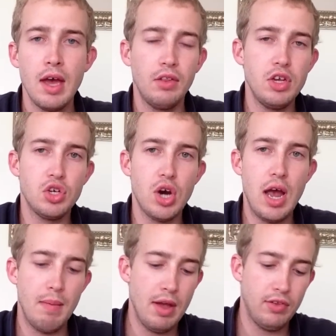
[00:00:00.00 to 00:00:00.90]
At least
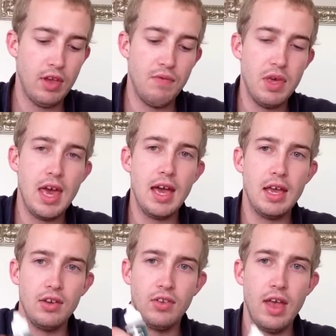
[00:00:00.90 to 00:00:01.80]
try them out. See if you
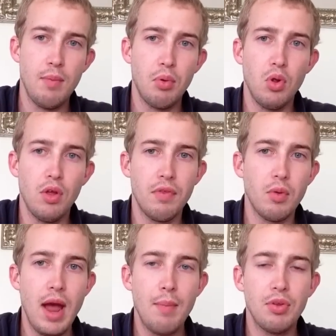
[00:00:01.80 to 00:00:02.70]
can't get a sample of
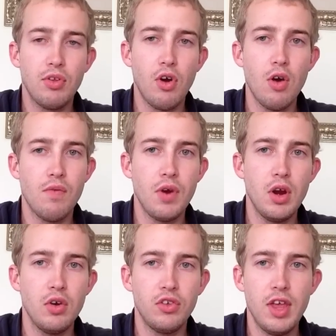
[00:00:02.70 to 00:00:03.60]
the Rapid Start for
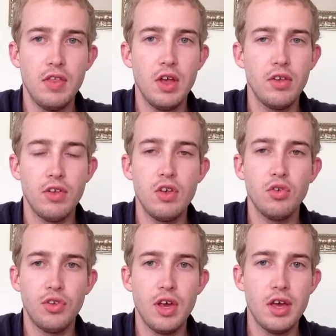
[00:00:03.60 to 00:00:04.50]
your seedlings, and
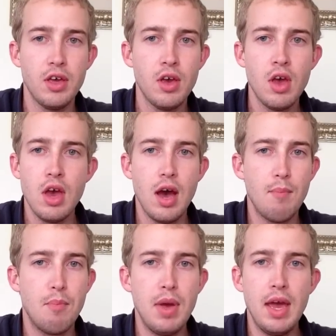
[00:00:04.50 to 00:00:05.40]
you'll see a,
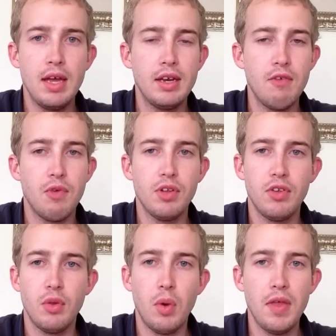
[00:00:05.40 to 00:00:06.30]
a big
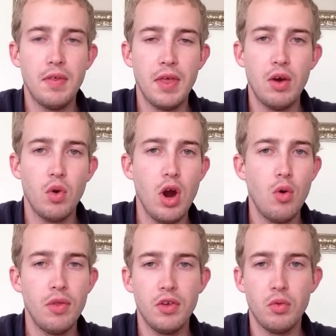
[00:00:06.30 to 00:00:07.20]
difference in the way that they
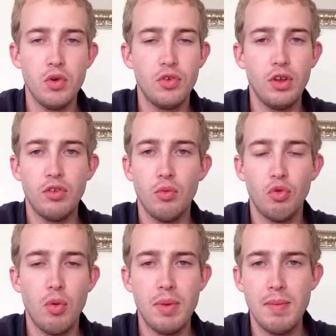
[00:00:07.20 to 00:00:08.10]
grow, and the root
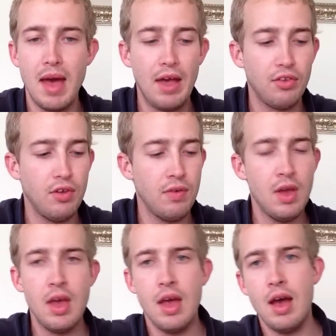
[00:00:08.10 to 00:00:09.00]
systems will be massive.
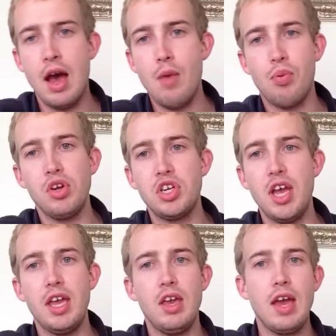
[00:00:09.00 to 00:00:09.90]
I
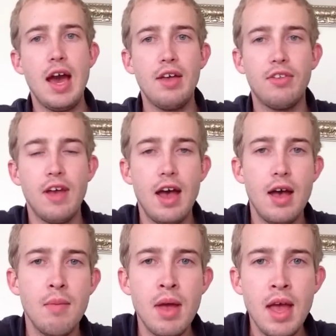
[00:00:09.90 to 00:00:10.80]
appreciate you guys'
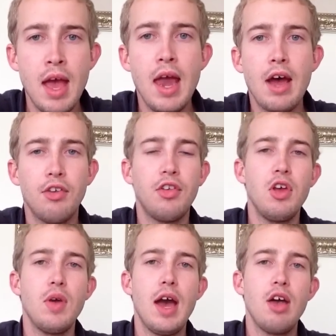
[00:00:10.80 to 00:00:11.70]
time, and I'll
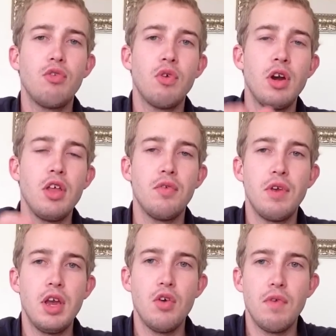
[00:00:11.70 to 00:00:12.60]
see you guys for another
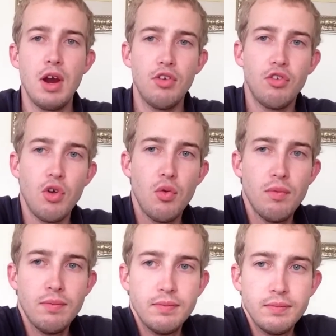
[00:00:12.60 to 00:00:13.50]
video very soon.